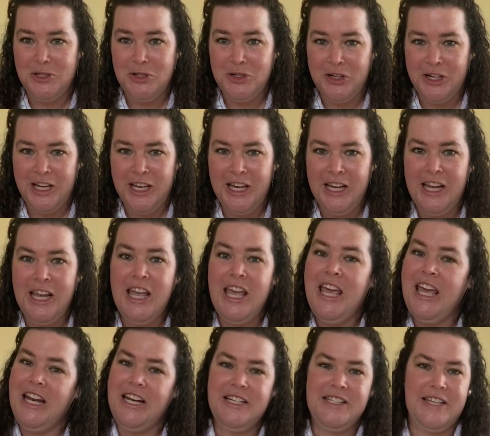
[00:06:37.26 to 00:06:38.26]
tricky,
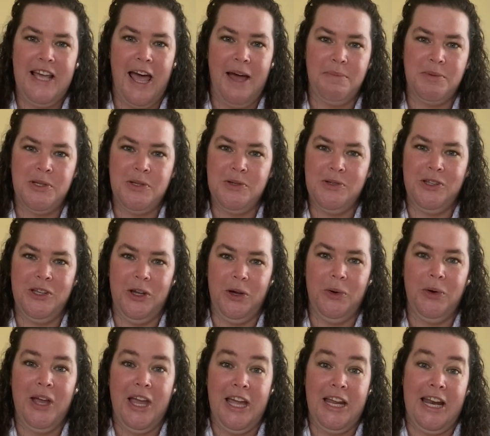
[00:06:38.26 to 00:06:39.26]
and it's absolutely
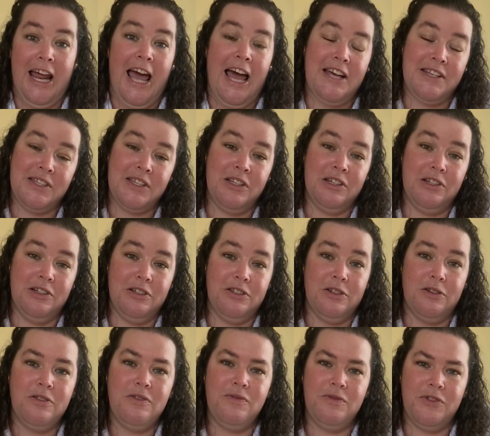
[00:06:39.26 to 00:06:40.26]
okay to ask an
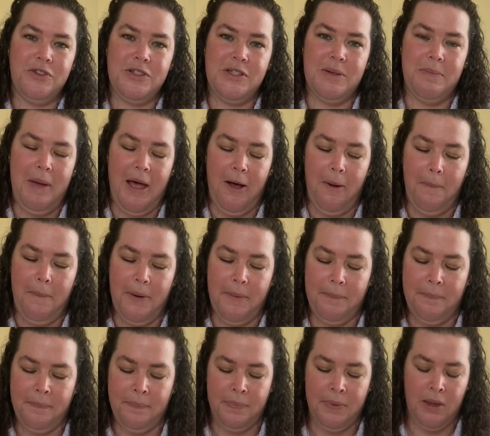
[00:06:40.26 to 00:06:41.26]
adult for some help.
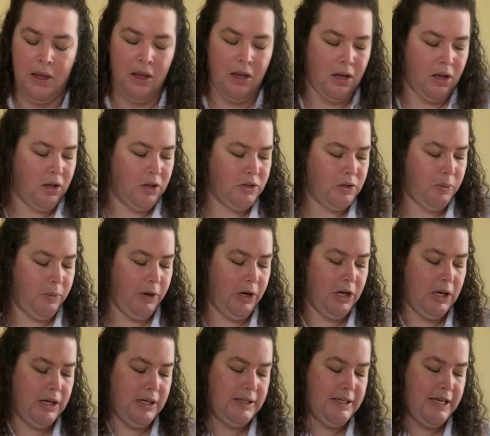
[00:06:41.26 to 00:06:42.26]
So we're
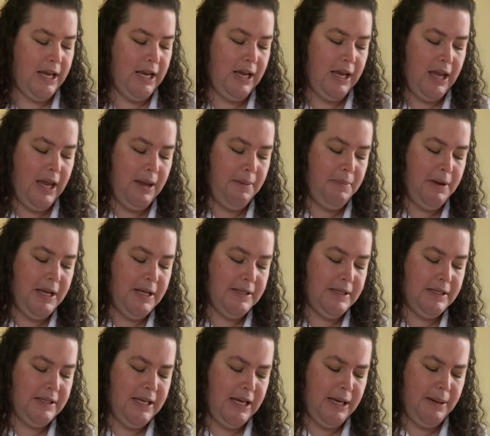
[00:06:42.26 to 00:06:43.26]
gonna take a piece
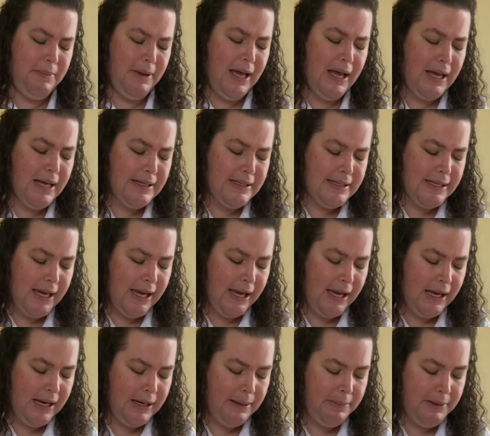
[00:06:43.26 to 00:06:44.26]
of tape, a
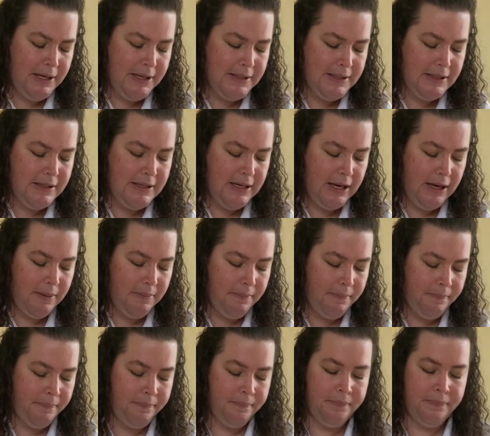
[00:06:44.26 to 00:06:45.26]
tiny piece of tape,
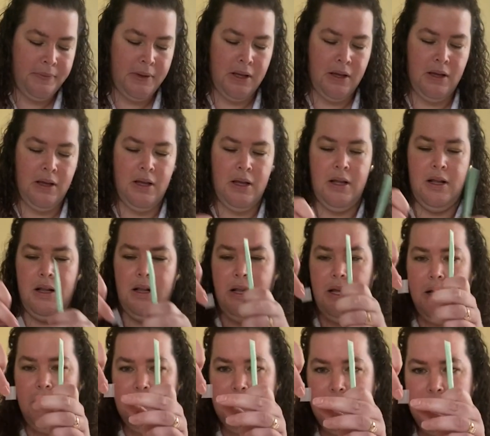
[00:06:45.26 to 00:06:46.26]

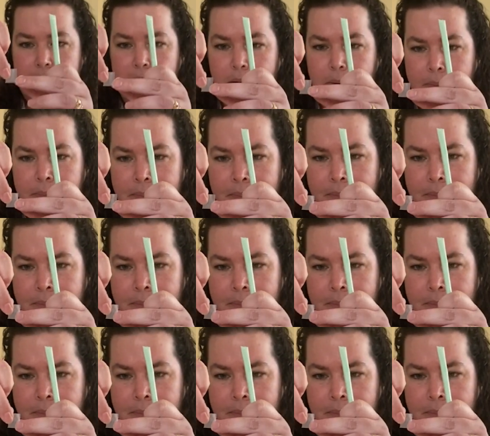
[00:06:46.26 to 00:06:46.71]
like so,